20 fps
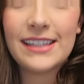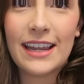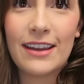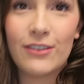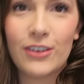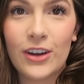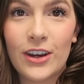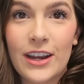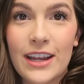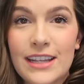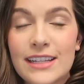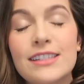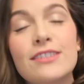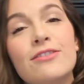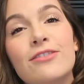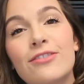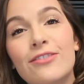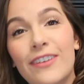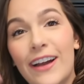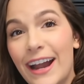Saver is
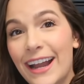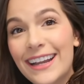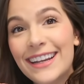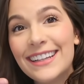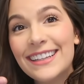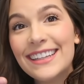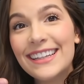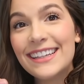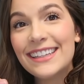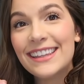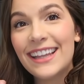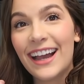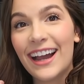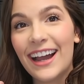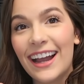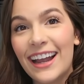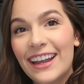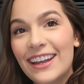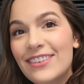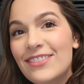finally
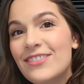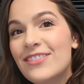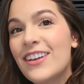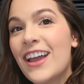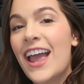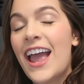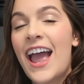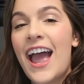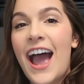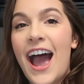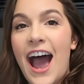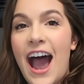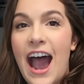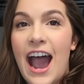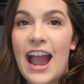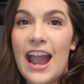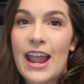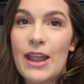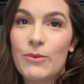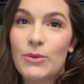live.
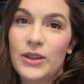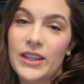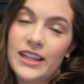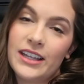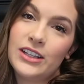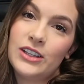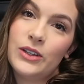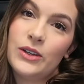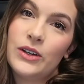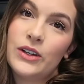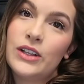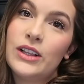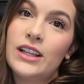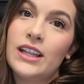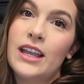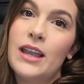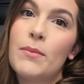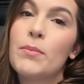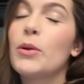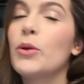I will include a
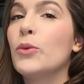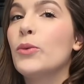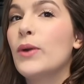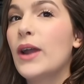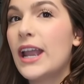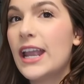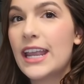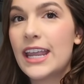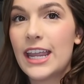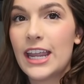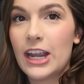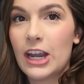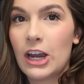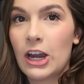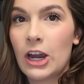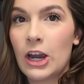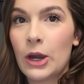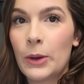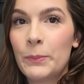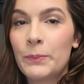clip right
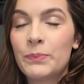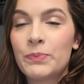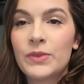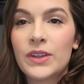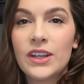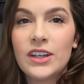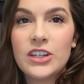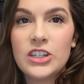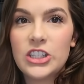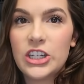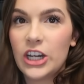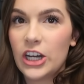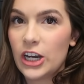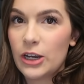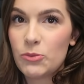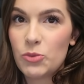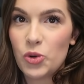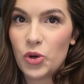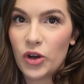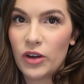here
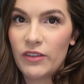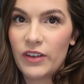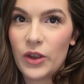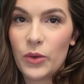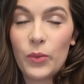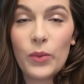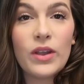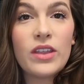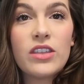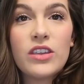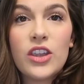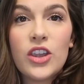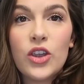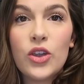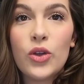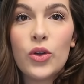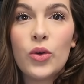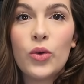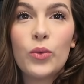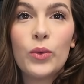sharing more of it with
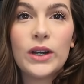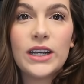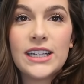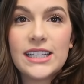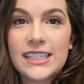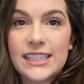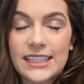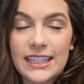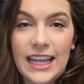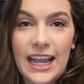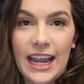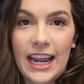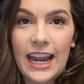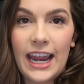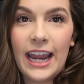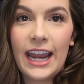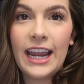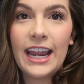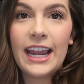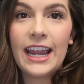you, what it's
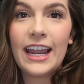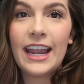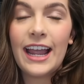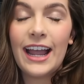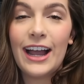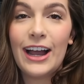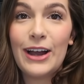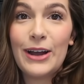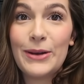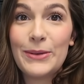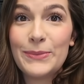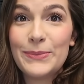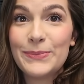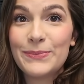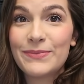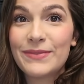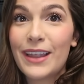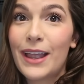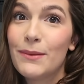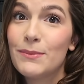like.
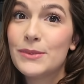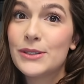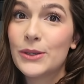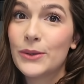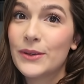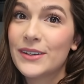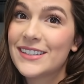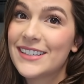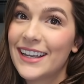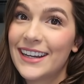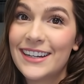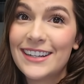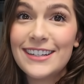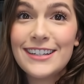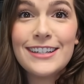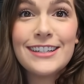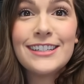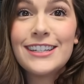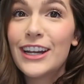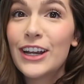I'm so excited
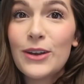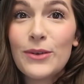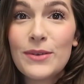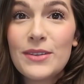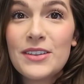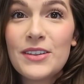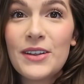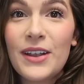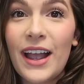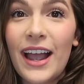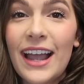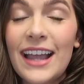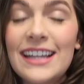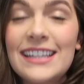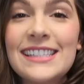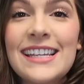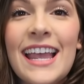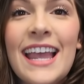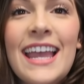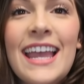to share it with you guys.